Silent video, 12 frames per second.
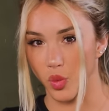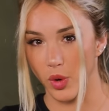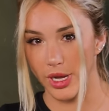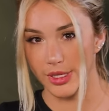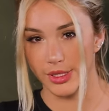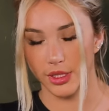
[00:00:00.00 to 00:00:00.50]

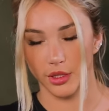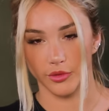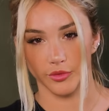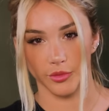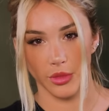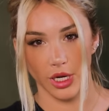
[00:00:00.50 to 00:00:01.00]
waste
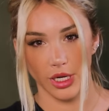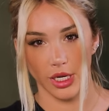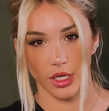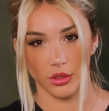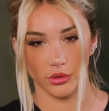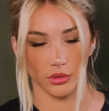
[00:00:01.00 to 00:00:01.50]
of
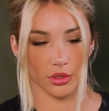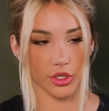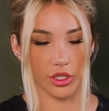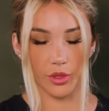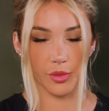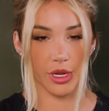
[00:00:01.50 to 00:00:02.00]
money.
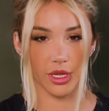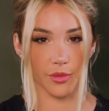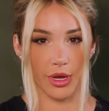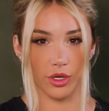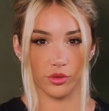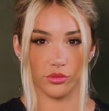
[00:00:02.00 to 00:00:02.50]
You just pee
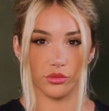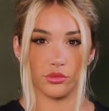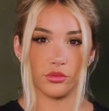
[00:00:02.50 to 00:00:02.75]
them out.